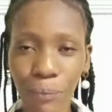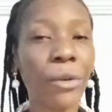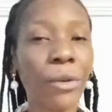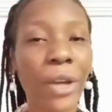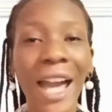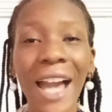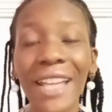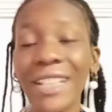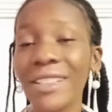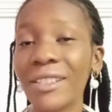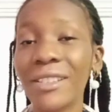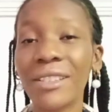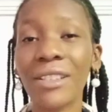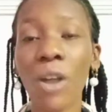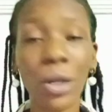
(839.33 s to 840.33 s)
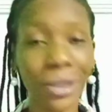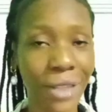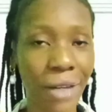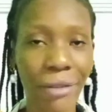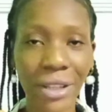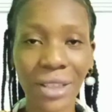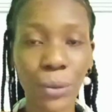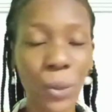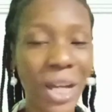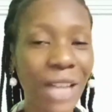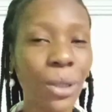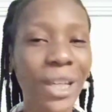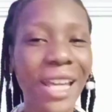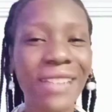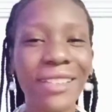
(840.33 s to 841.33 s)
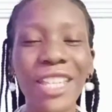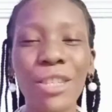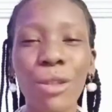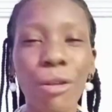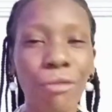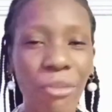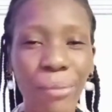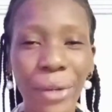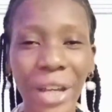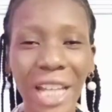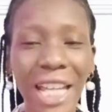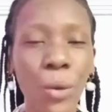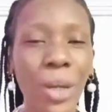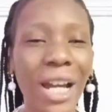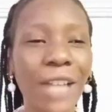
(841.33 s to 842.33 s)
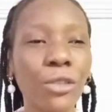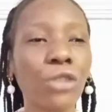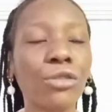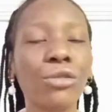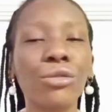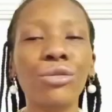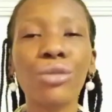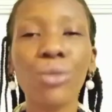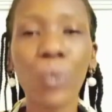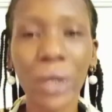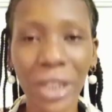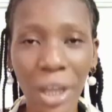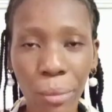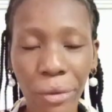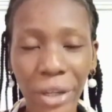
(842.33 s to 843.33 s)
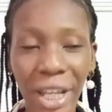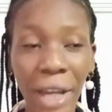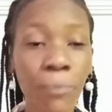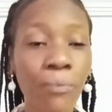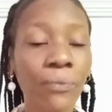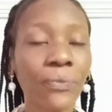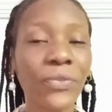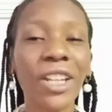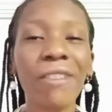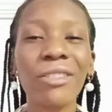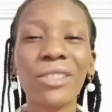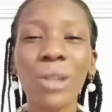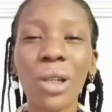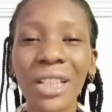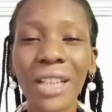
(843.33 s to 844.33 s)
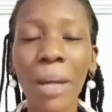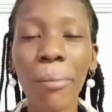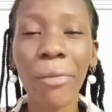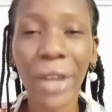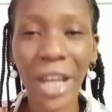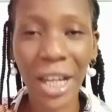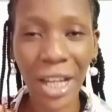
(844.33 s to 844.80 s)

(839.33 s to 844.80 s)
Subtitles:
Prayer is underrated. We cannot get enough of prayer. Like, we cannot do without prayer. There is nothing that prayer